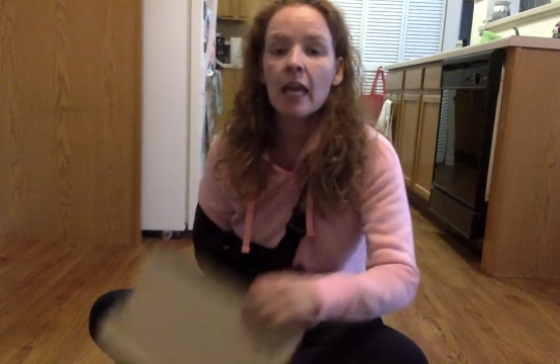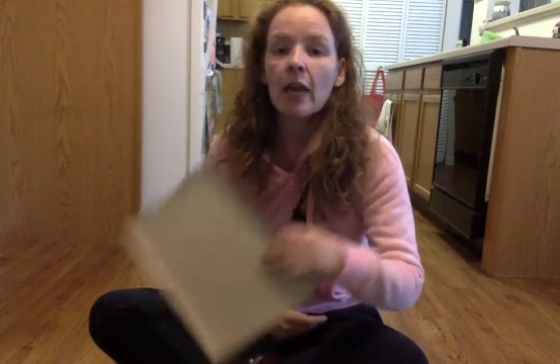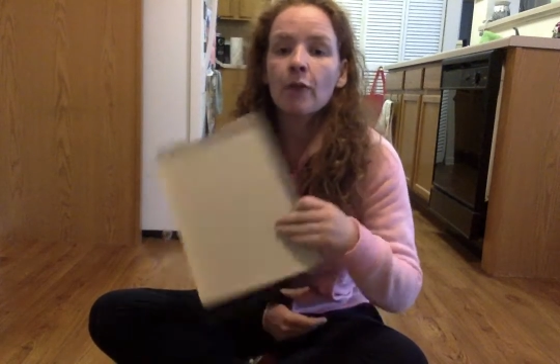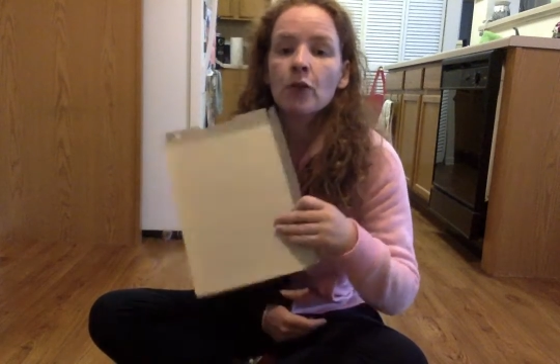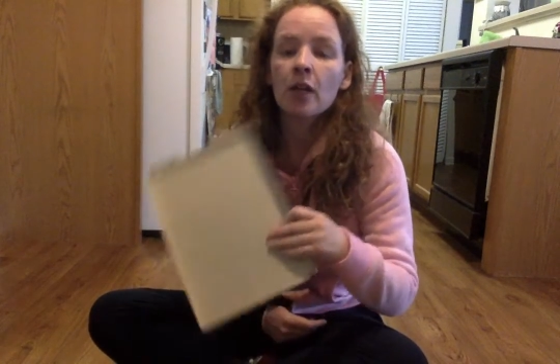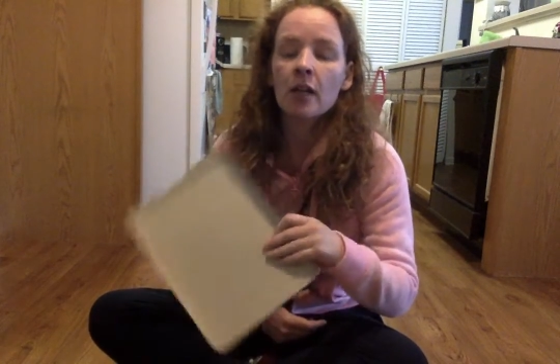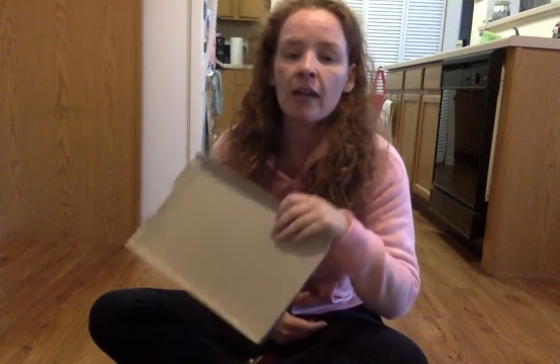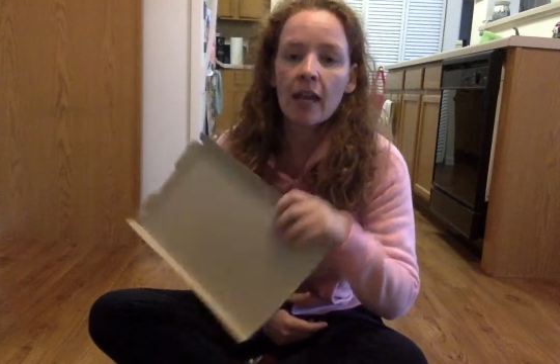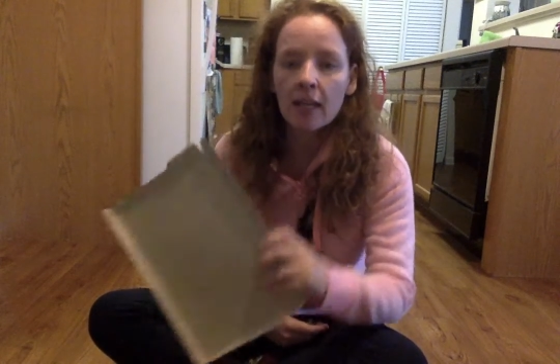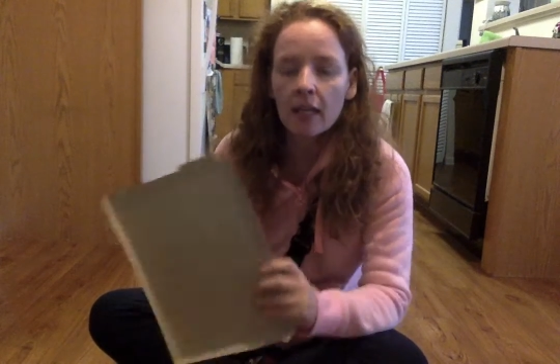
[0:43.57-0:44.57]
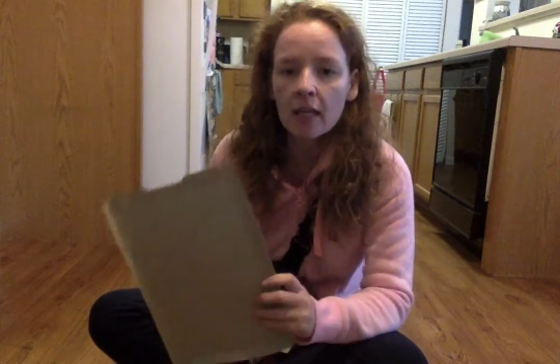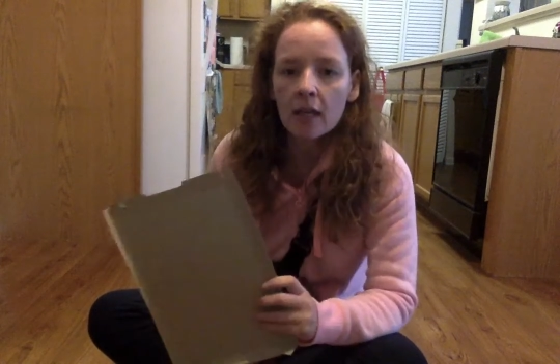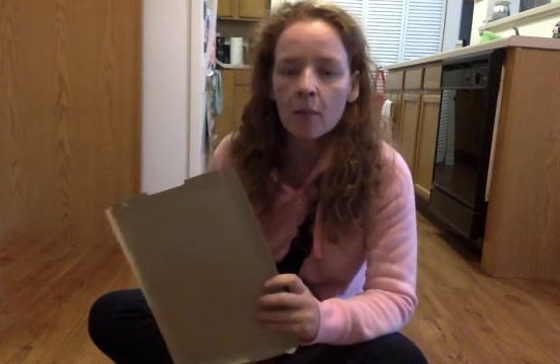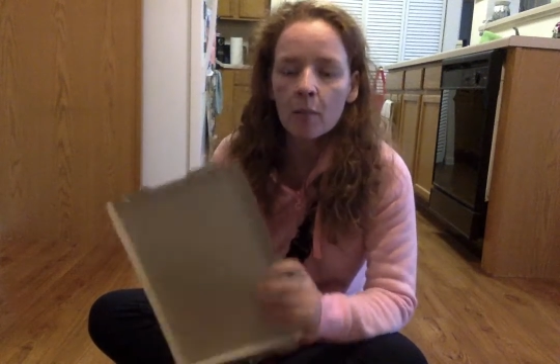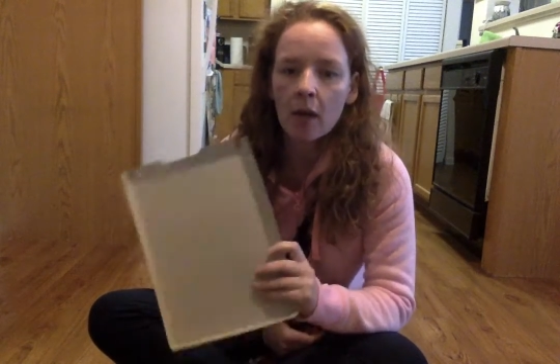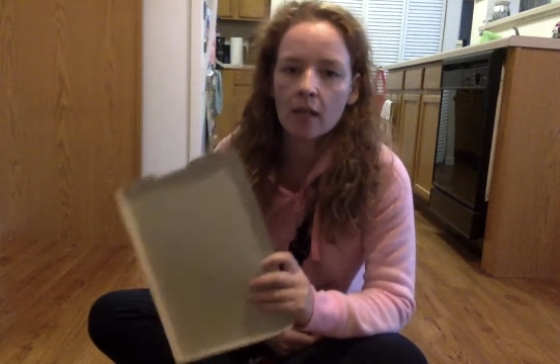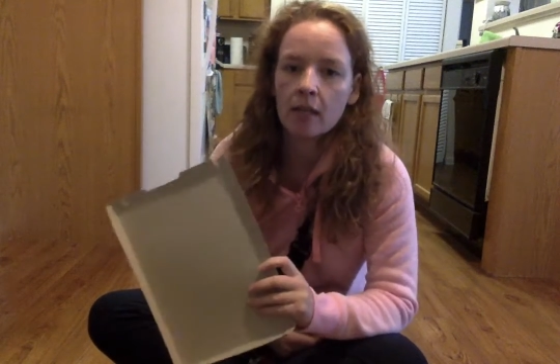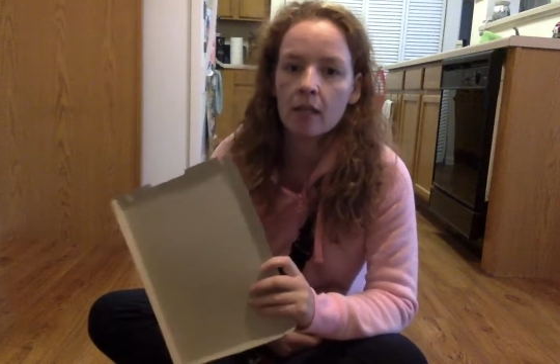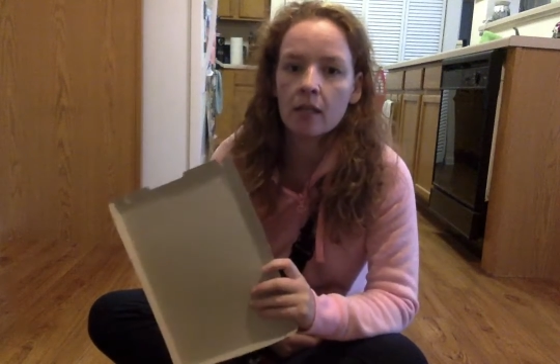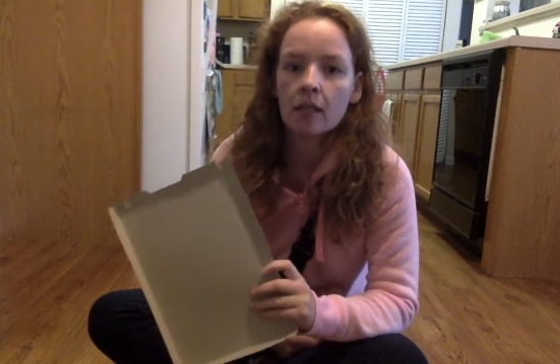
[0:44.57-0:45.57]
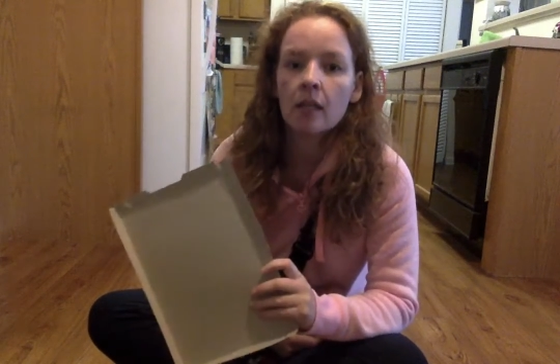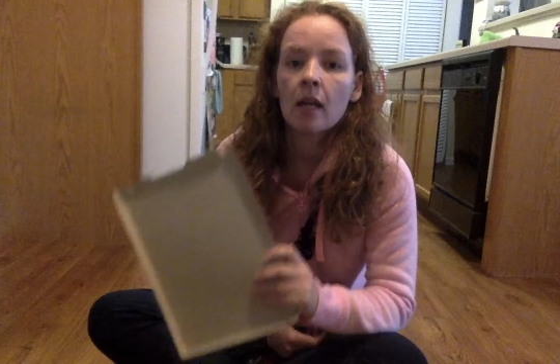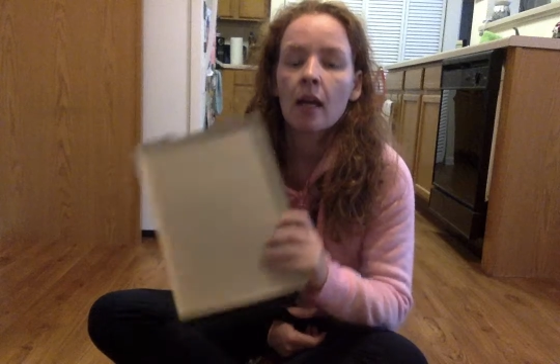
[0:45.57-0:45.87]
If you don't have any boxes,